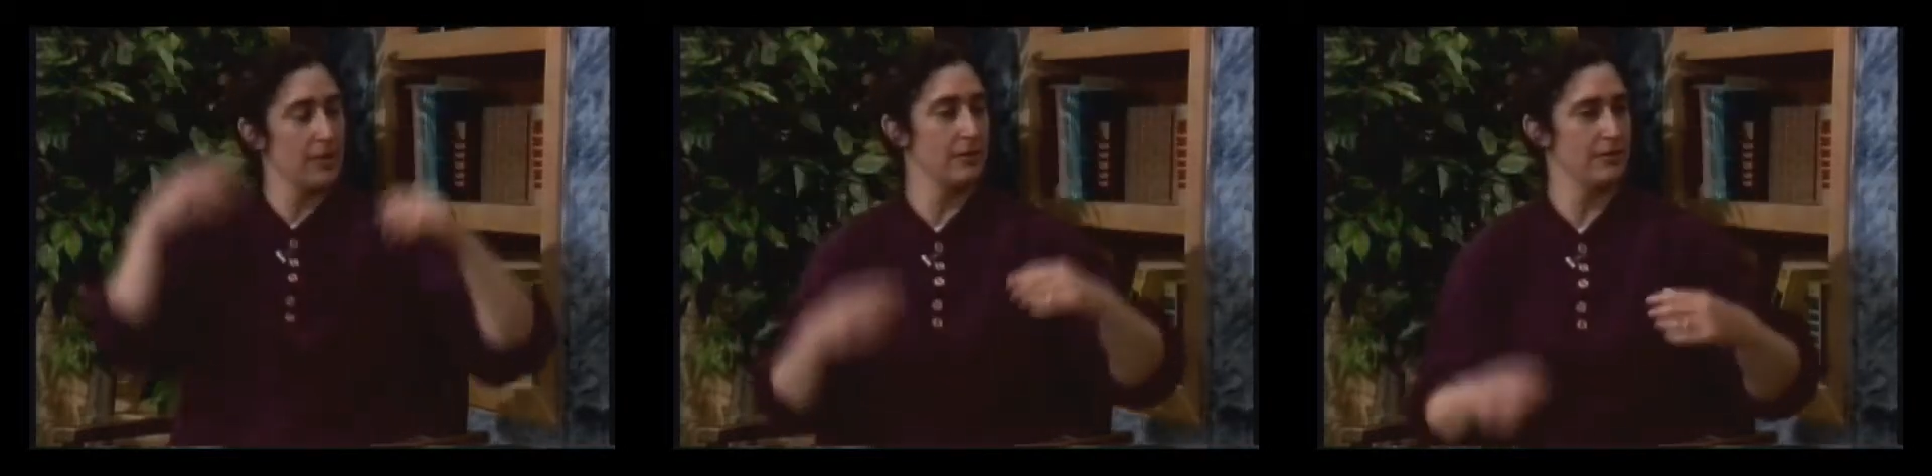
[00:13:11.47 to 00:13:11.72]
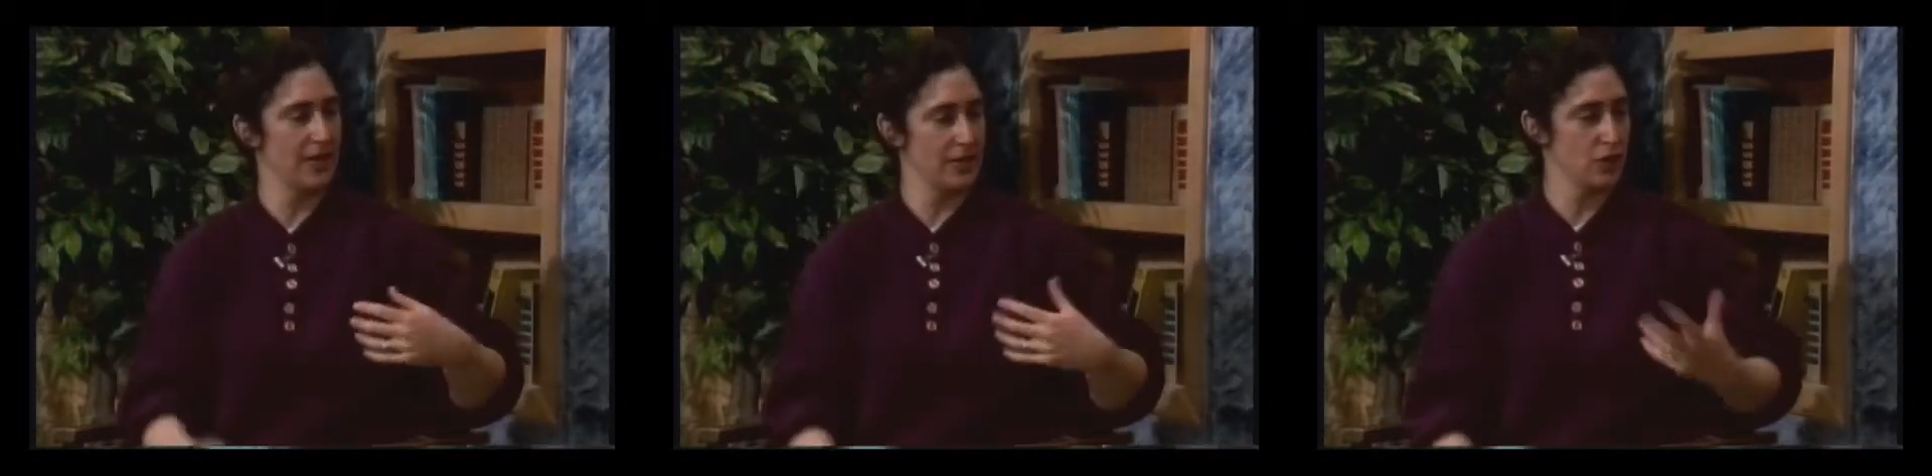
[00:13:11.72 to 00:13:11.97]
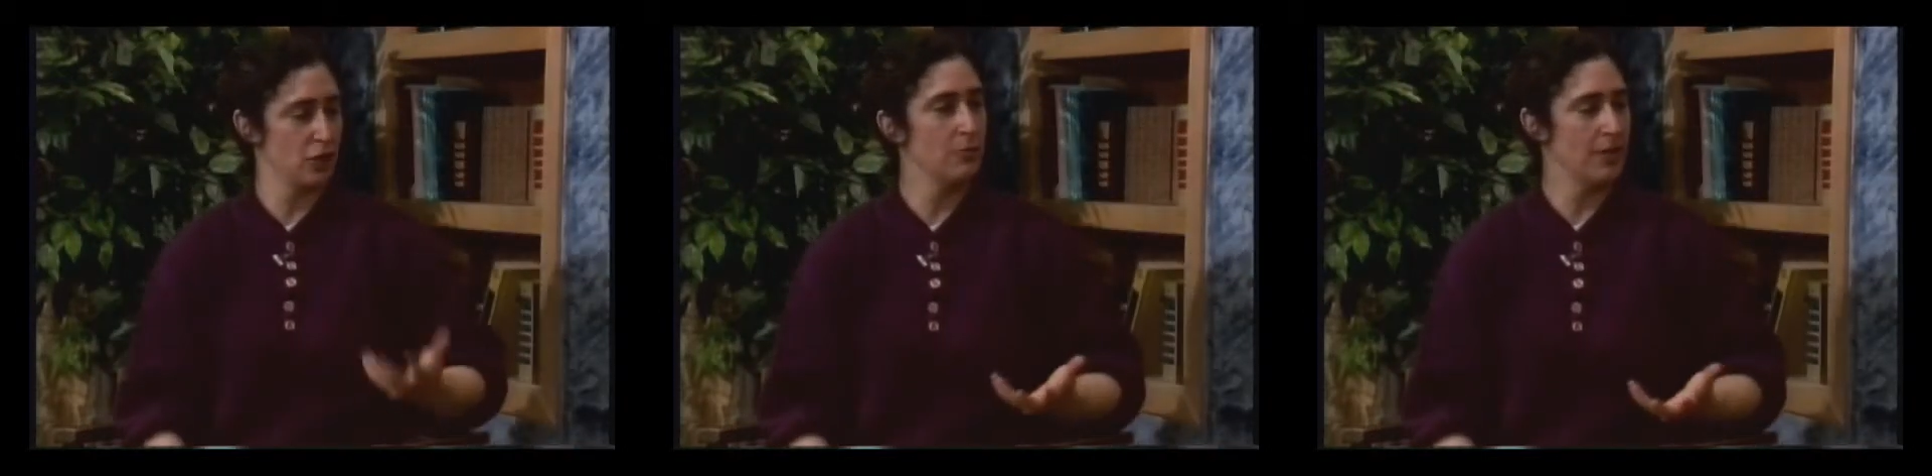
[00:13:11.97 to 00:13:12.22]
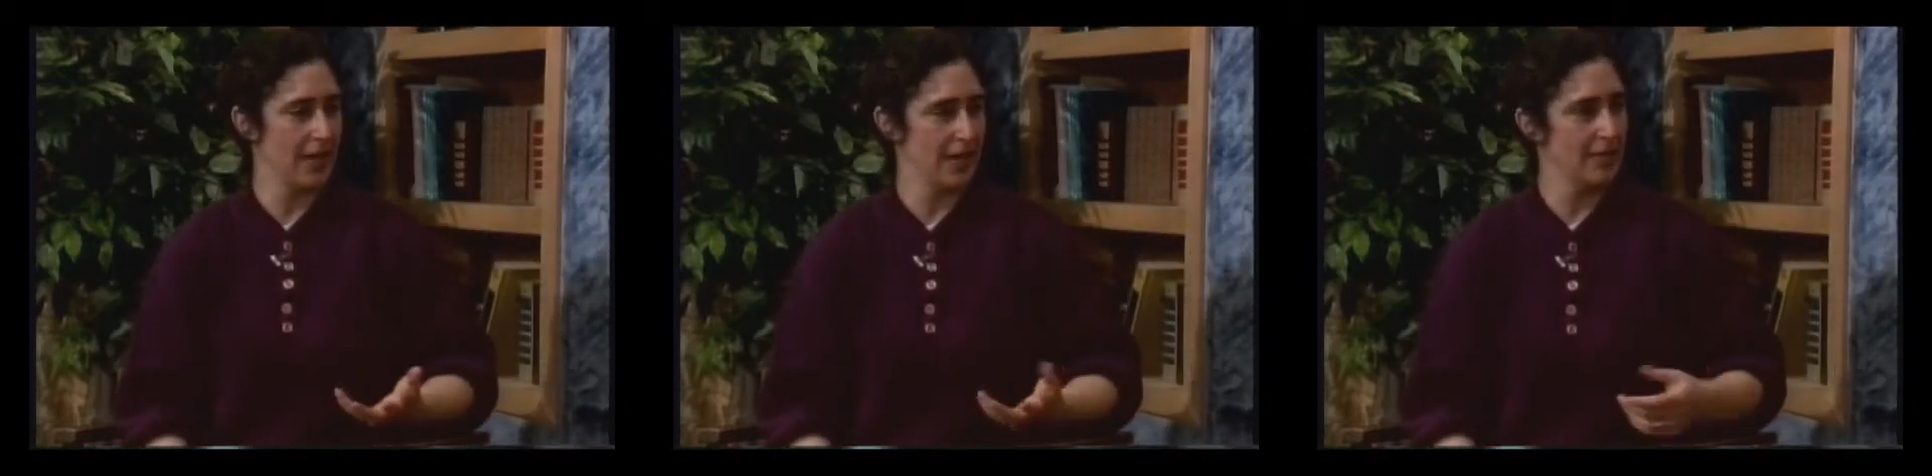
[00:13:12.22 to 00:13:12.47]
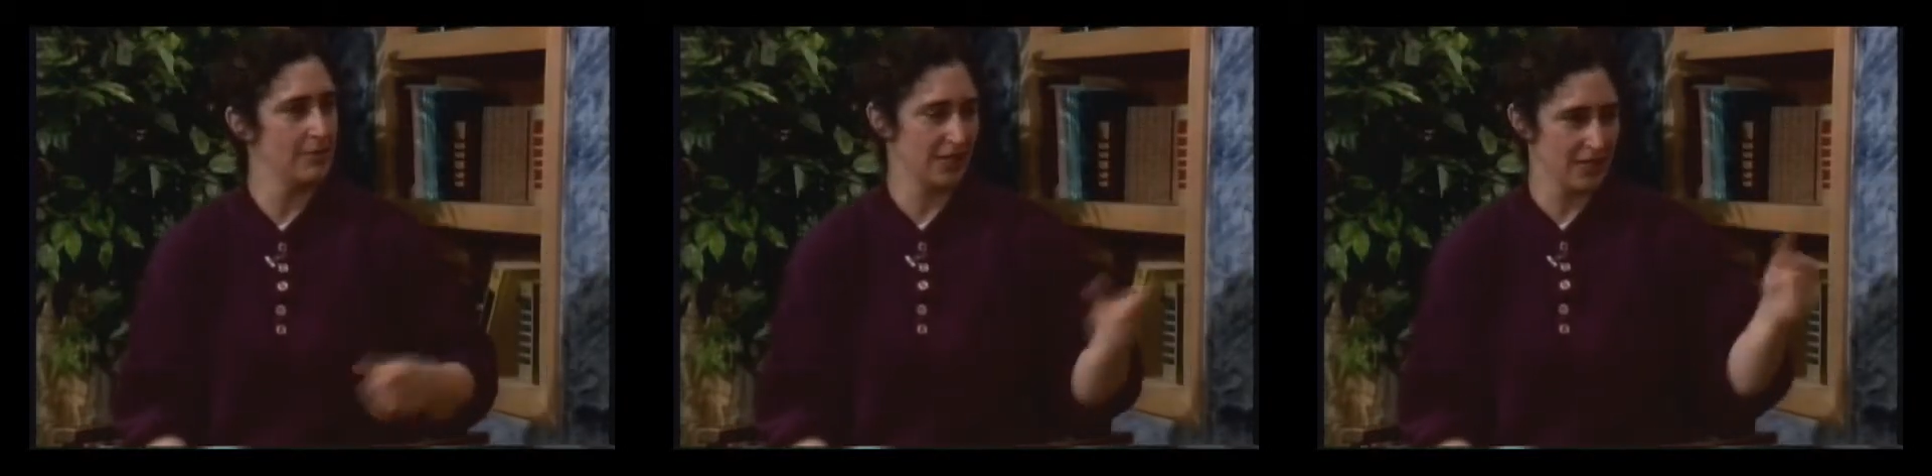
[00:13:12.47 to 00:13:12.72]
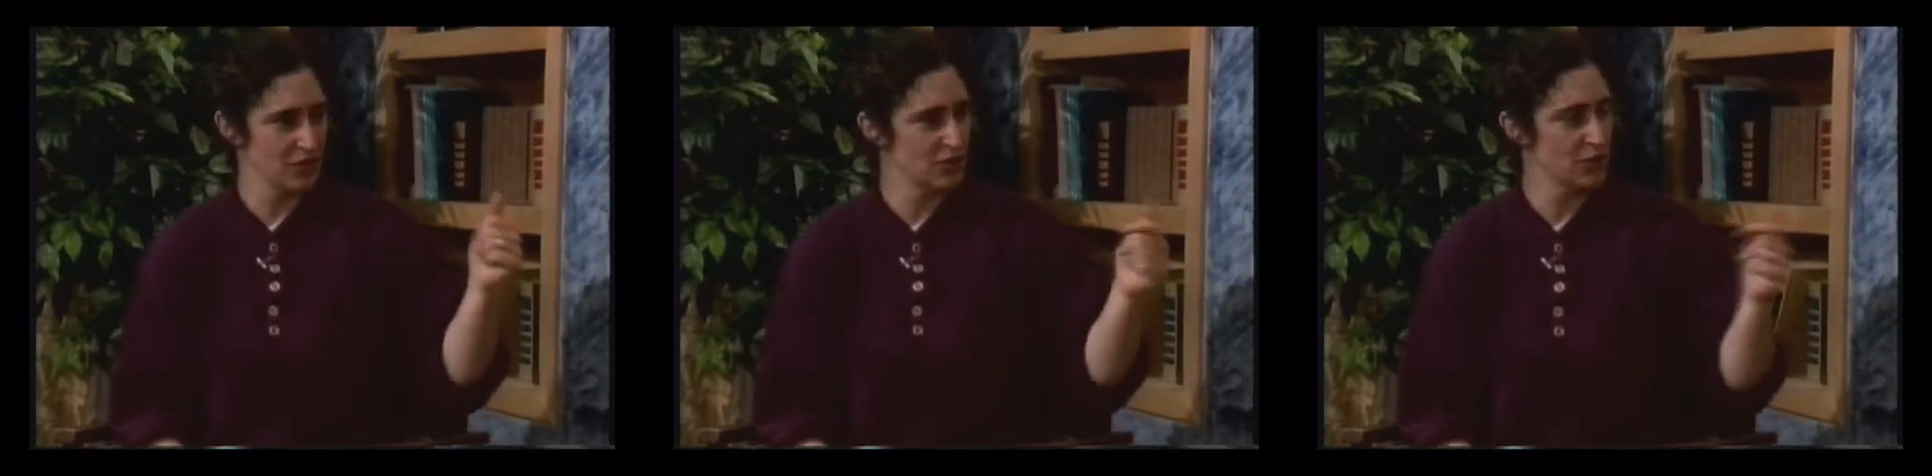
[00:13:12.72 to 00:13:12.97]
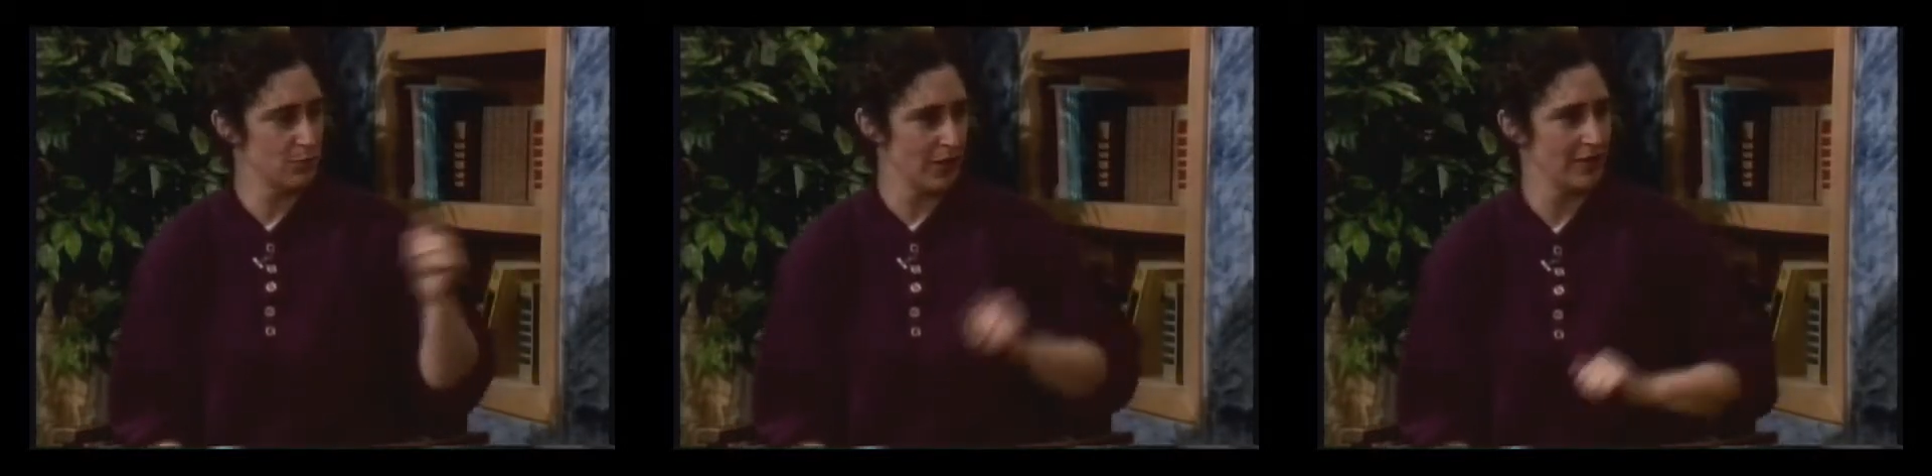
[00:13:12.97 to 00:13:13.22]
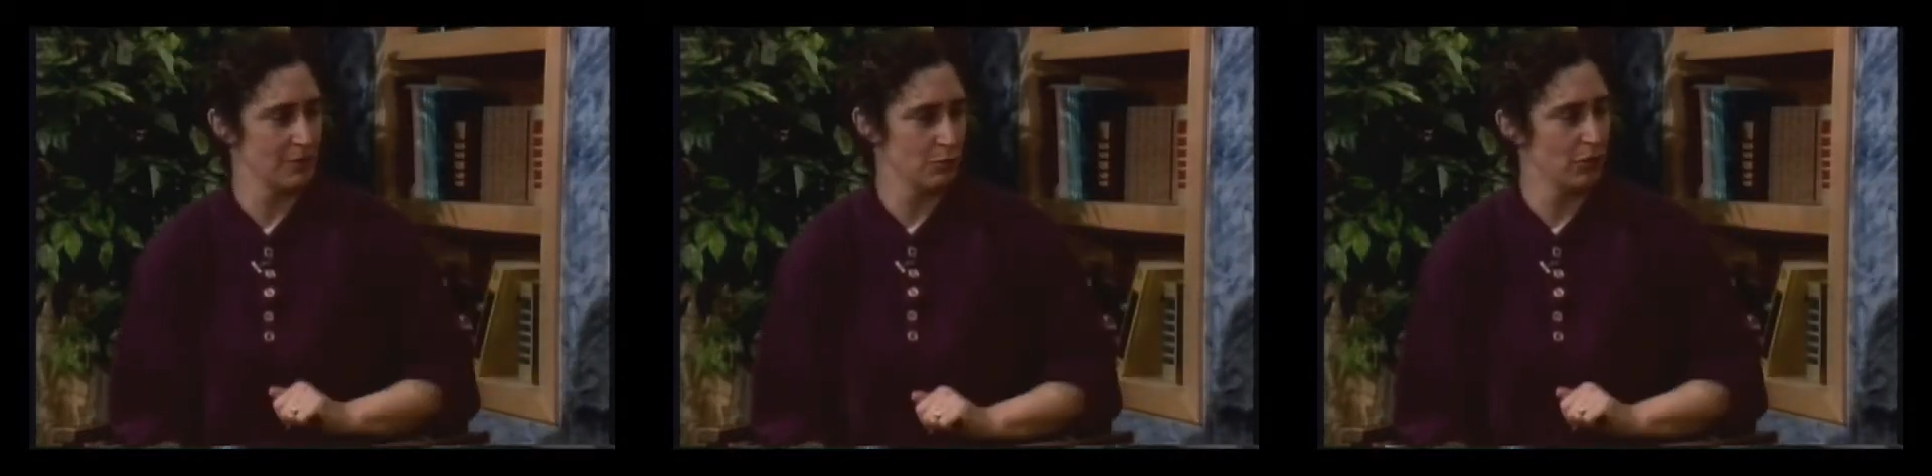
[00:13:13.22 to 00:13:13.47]
and if they germinated because you
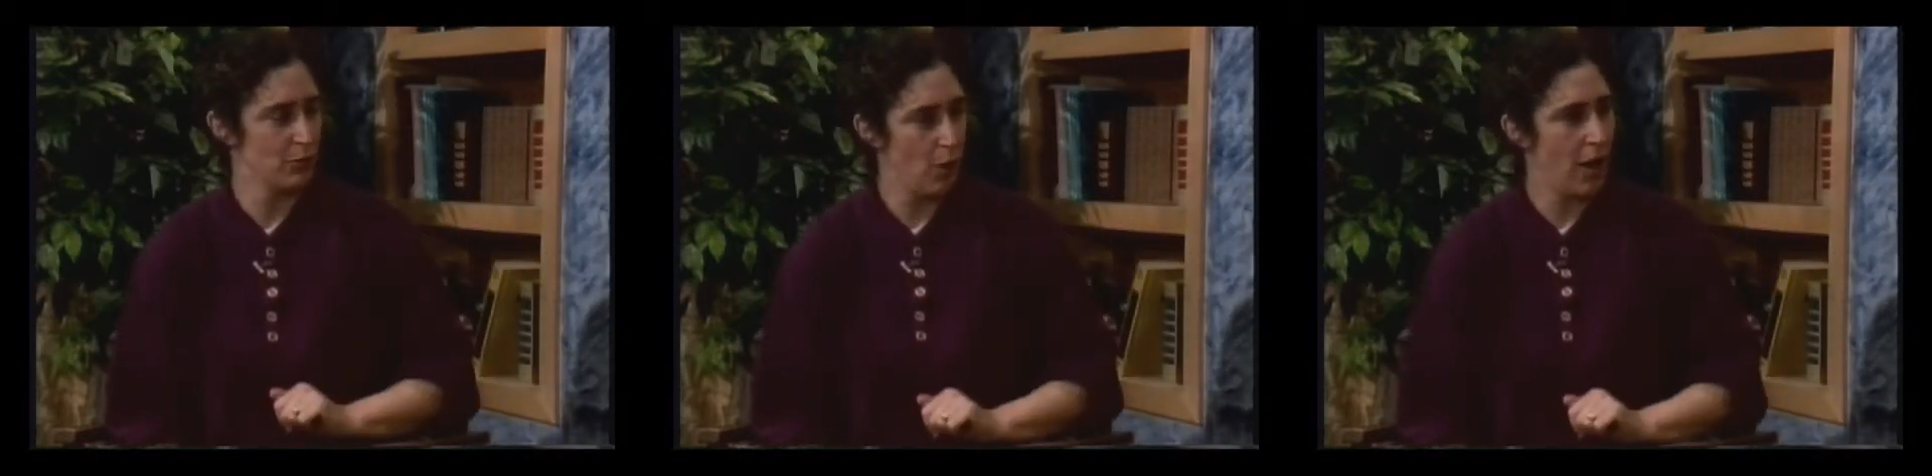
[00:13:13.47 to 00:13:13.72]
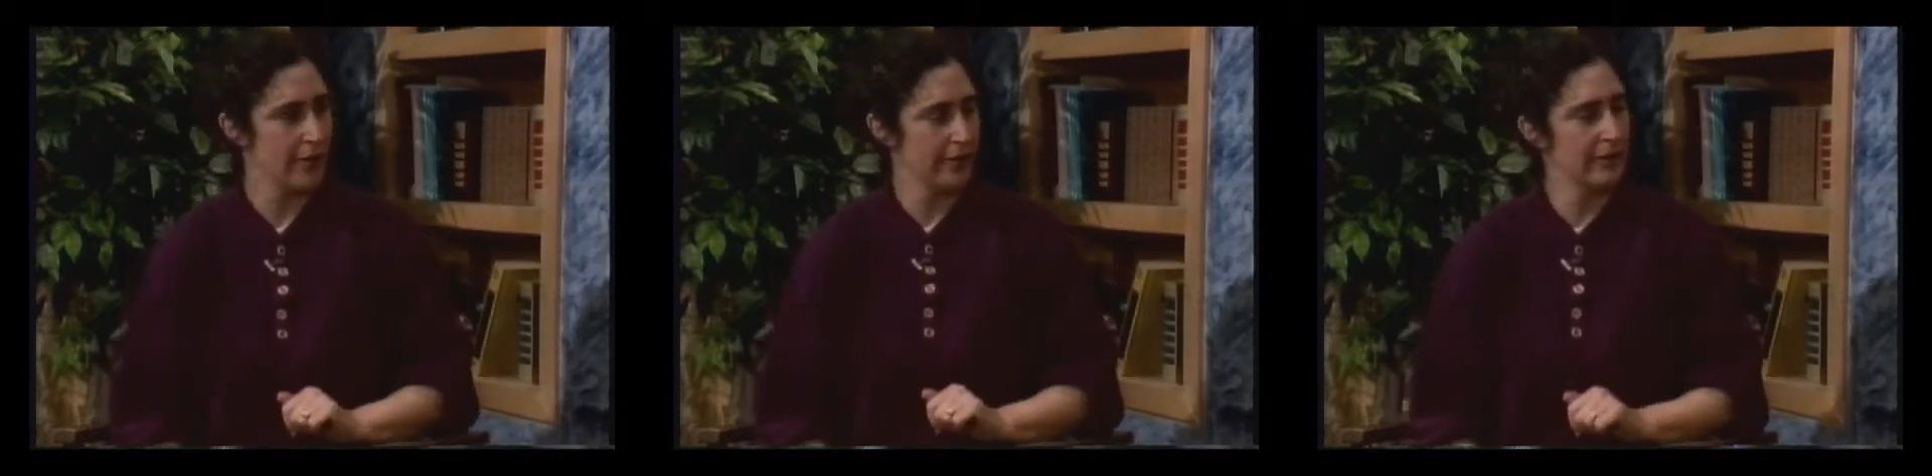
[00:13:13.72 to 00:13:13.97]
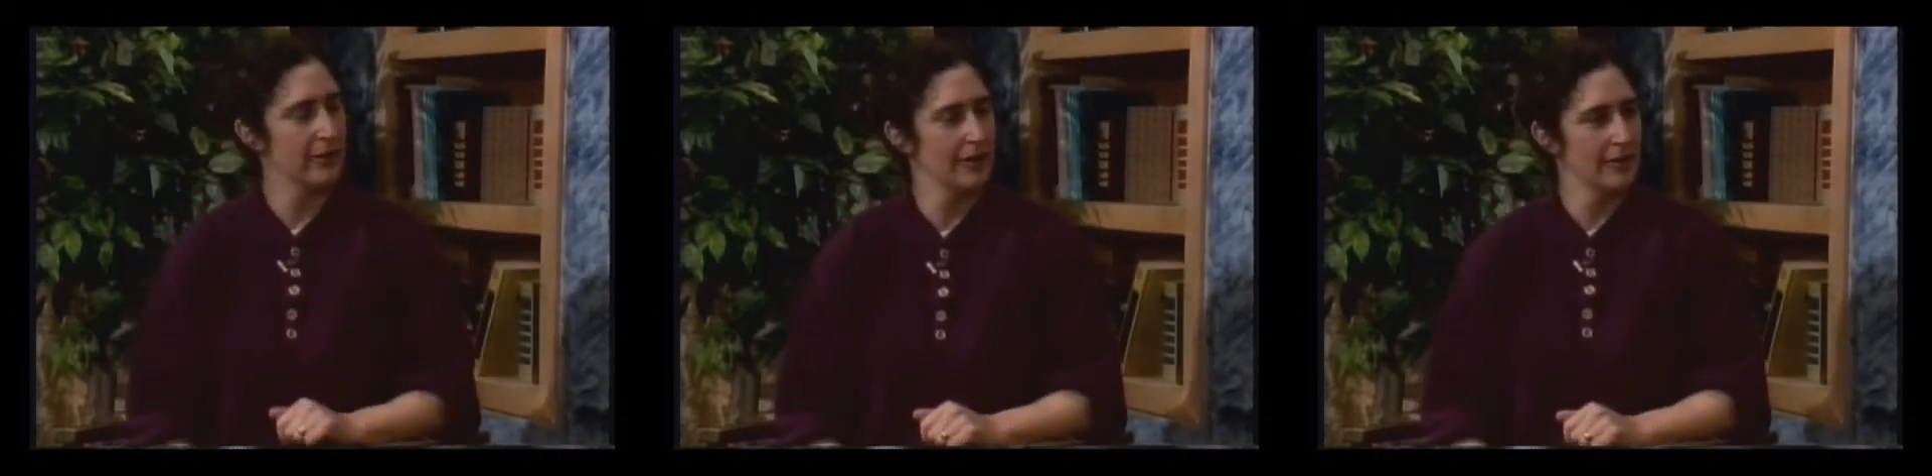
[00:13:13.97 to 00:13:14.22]
sprayed them with water,